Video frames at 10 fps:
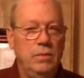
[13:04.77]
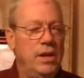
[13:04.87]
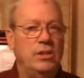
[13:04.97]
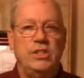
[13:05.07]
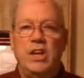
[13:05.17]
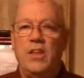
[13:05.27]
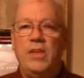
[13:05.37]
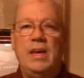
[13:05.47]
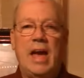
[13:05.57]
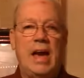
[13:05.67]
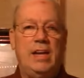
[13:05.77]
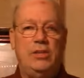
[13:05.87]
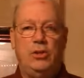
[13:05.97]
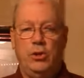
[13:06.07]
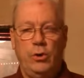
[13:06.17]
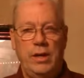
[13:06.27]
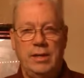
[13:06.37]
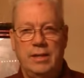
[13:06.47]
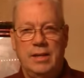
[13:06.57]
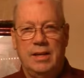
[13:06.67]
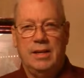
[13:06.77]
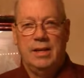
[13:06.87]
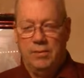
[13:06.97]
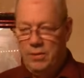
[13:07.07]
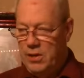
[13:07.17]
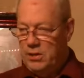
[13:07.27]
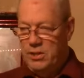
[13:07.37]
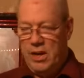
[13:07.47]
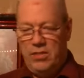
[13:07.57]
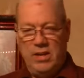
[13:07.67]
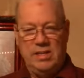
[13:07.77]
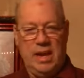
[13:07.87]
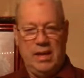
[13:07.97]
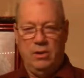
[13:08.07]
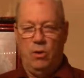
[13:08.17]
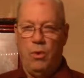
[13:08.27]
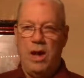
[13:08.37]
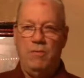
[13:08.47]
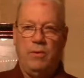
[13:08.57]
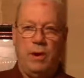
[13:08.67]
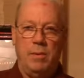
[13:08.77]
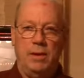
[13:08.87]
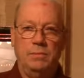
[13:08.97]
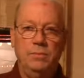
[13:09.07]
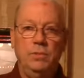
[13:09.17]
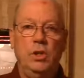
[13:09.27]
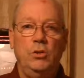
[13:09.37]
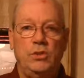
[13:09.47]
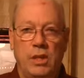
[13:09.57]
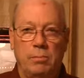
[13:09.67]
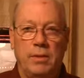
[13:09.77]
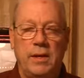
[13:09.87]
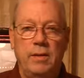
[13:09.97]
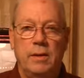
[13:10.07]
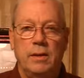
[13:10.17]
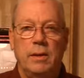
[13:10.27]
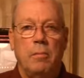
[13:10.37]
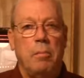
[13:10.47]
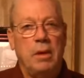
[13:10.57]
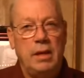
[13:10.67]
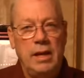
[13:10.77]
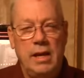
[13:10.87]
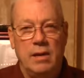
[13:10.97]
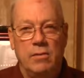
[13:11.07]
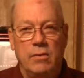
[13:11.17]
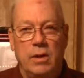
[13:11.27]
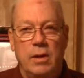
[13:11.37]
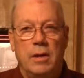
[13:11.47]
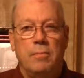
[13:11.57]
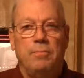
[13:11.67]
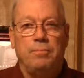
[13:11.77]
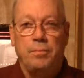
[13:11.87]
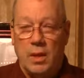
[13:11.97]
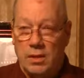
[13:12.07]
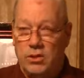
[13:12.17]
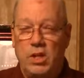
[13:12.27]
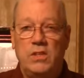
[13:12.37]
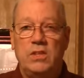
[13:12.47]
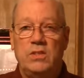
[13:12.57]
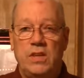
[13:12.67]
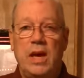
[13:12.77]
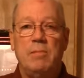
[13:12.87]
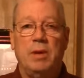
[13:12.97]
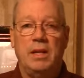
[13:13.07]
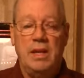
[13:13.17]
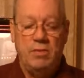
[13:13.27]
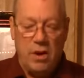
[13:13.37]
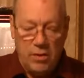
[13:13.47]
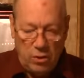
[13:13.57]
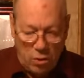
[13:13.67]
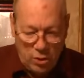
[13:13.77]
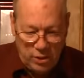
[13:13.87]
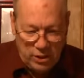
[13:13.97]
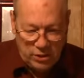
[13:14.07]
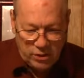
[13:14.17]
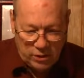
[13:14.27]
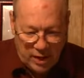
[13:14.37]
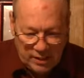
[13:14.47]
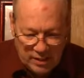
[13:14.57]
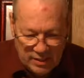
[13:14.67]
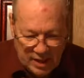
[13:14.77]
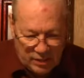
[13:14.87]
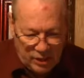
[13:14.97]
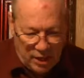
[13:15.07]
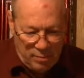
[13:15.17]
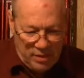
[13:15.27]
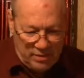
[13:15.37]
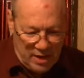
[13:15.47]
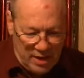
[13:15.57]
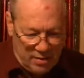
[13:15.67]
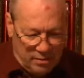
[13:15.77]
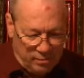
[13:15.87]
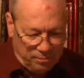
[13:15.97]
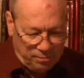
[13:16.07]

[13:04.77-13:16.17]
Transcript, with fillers: There's nothing added to it. There's nothing taken away from it. You simply believe. Jesus said, believe on the Lord Jesus Christ and thou shalt be saved.